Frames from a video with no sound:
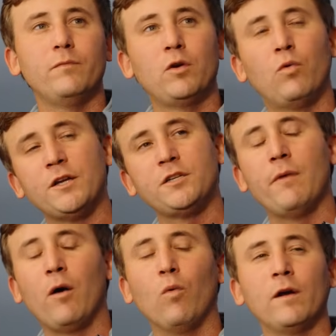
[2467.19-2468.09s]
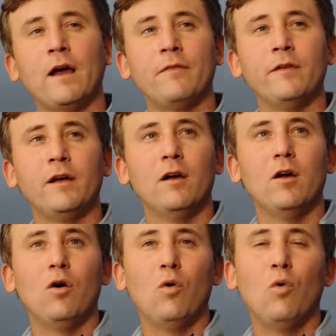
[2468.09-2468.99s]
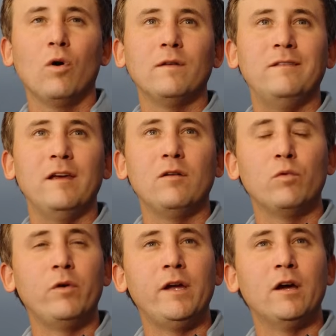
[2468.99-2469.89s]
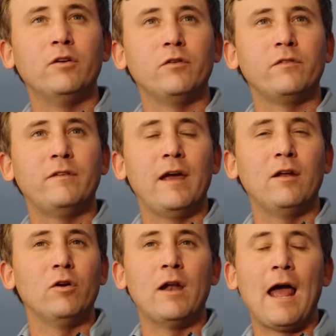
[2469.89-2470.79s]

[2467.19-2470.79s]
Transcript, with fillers: question my work ethic or didn't really understand or,